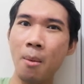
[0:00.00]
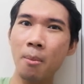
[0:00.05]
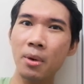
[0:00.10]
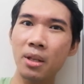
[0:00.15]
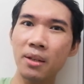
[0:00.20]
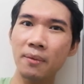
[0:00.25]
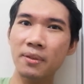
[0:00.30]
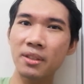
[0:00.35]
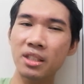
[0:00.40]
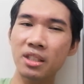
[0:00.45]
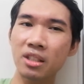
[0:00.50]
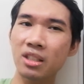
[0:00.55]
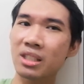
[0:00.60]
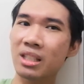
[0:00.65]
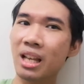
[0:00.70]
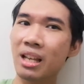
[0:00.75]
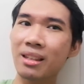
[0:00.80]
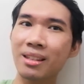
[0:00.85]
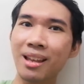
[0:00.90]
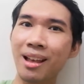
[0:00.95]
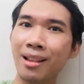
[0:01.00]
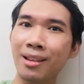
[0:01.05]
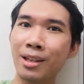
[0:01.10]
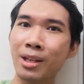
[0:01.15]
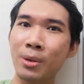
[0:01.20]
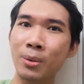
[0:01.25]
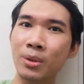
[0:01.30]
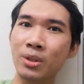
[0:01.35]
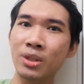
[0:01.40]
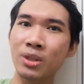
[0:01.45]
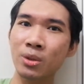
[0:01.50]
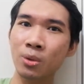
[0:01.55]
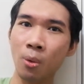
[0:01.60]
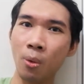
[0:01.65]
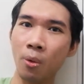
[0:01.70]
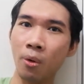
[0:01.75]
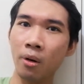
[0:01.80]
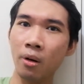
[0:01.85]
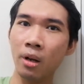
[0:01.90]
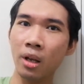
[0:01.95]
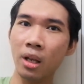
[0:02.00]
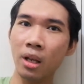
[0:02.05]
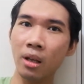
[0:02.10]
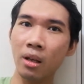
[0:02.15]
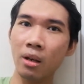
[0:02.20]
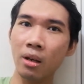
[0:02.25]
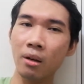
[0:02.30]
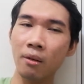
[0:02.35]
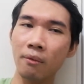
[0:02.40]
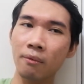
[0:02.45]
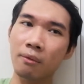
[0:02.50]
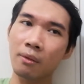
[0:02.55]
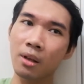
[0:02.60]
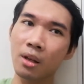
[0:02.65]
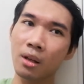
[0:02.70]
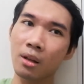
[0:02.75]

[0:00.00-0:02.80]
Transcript: But if it's just like telling you a story of